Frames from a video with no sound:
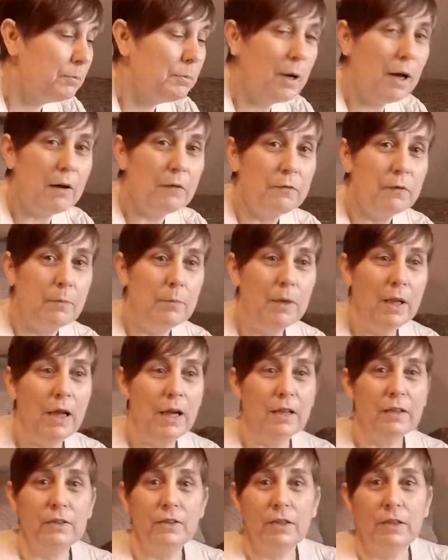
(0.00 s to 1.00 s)
Apart from
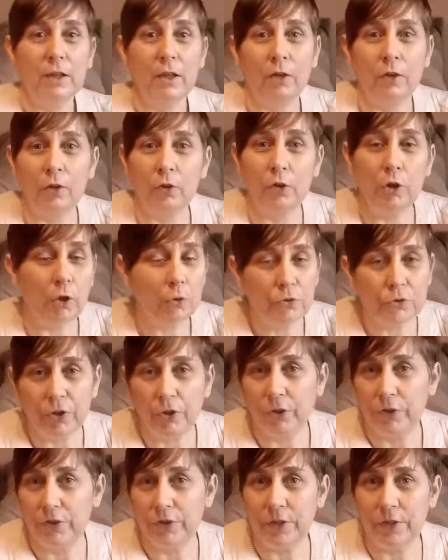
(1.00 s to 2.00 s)
that, I've got no
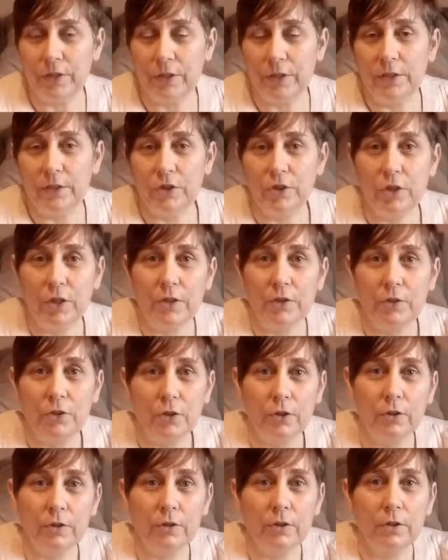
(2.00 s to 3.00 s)
tidying in the shed
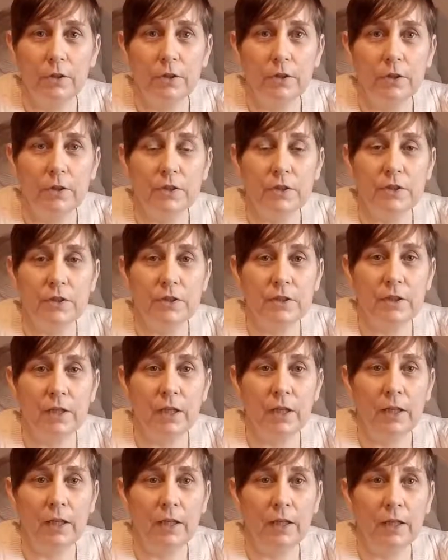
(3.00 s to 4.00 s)
done because
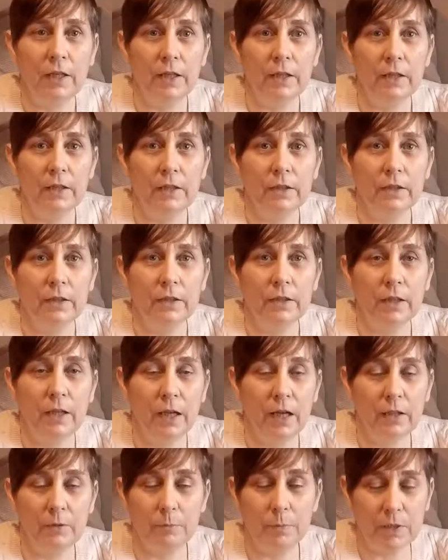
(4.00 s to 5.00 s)
I
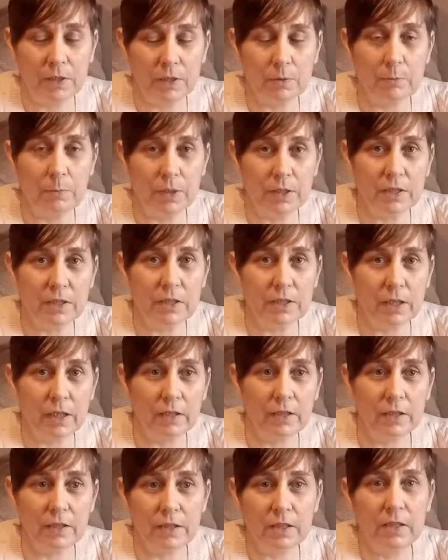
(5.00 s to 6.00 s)
had bits and pieces that
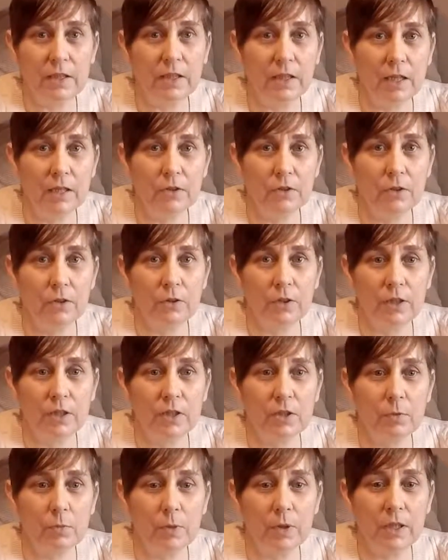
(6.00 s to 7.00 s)
I needed to get done
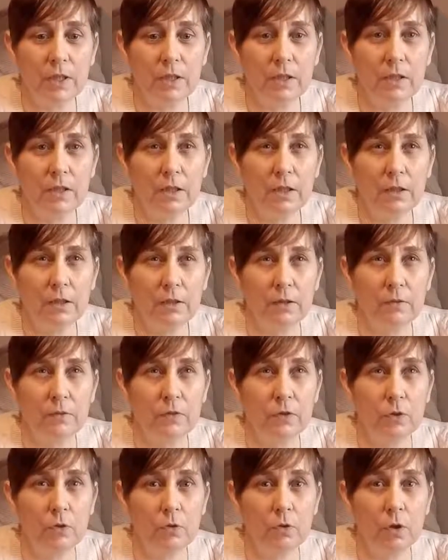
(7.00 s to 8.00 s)
this week.
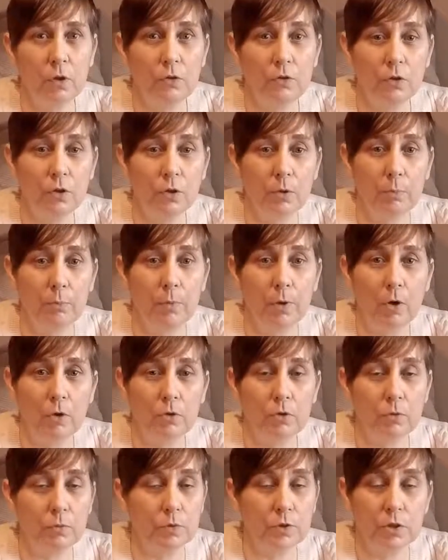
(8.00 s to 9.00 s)
I've still got another
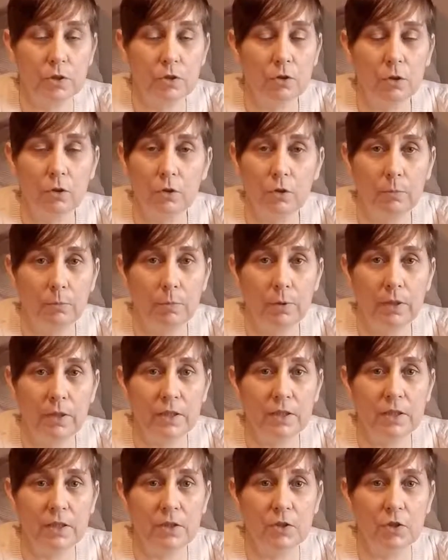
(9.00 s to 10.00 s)
box which is not
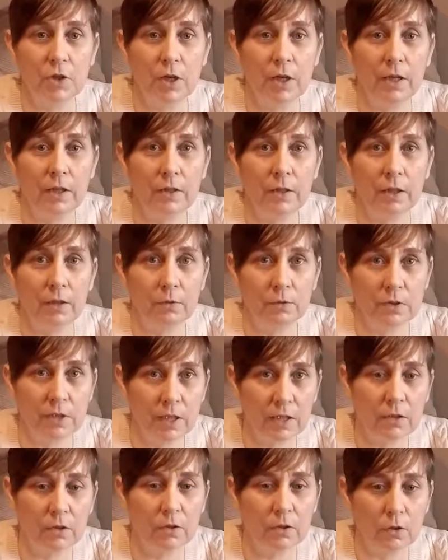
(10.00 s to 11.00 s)
completed yet. That will
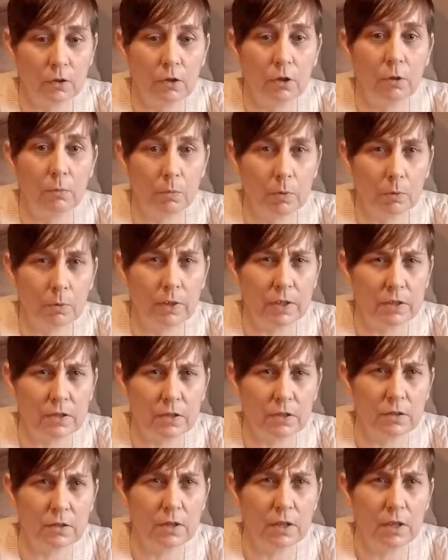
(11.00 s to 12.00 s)
take another couple of weeks.